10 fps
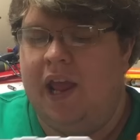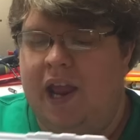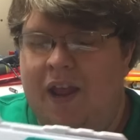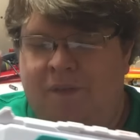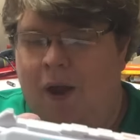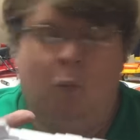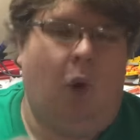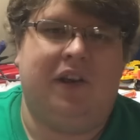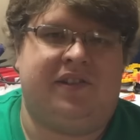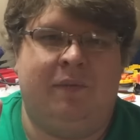If I
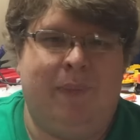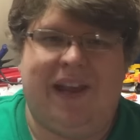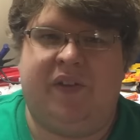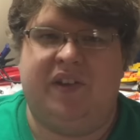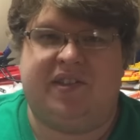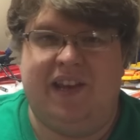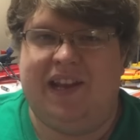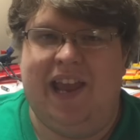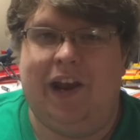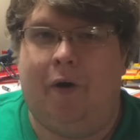want to make this
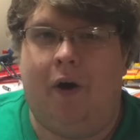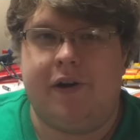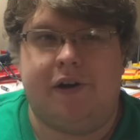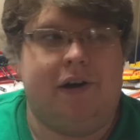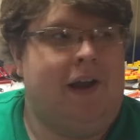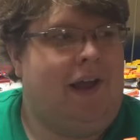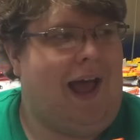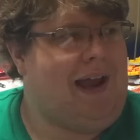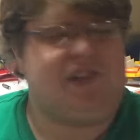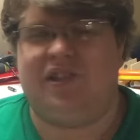thing hit harder,
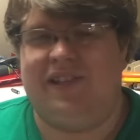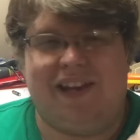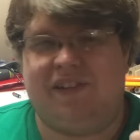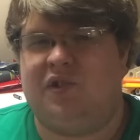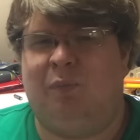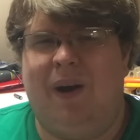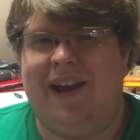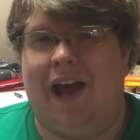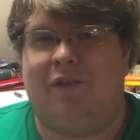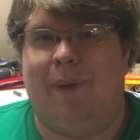I just take the
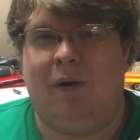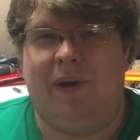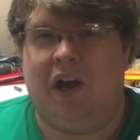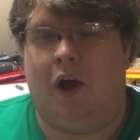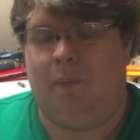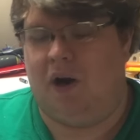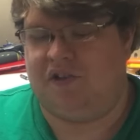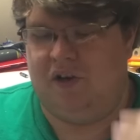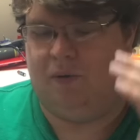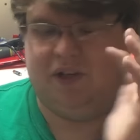spring out of my Recon
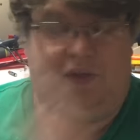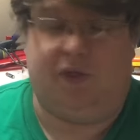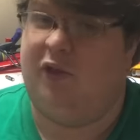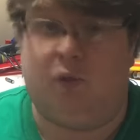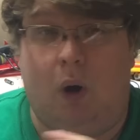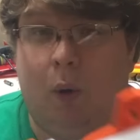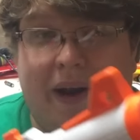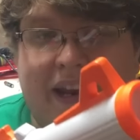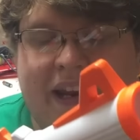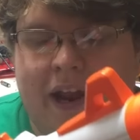Mark II and throw
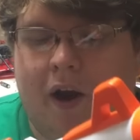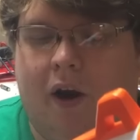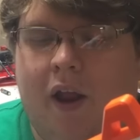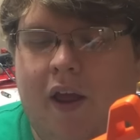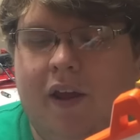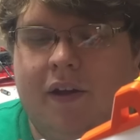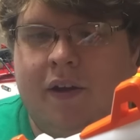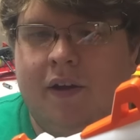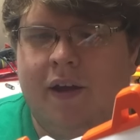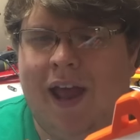it in here.
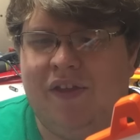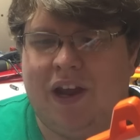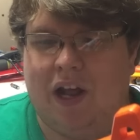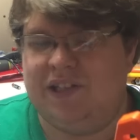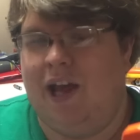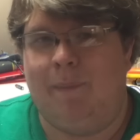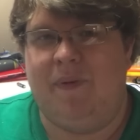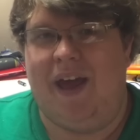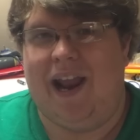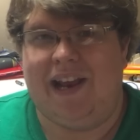And then on top
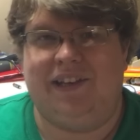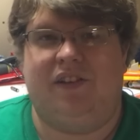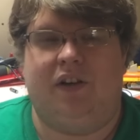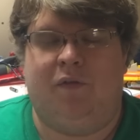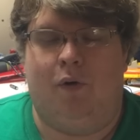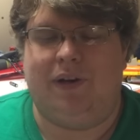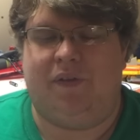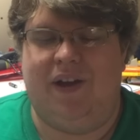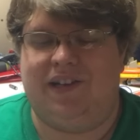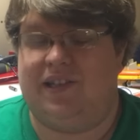of that, I get to look forward to
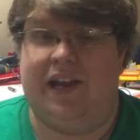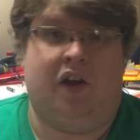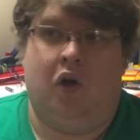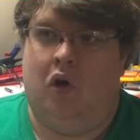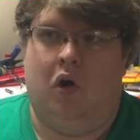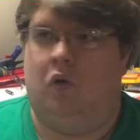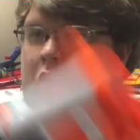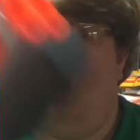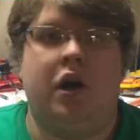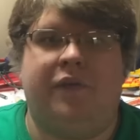things like
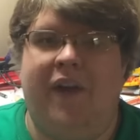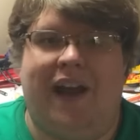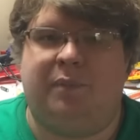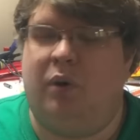artifact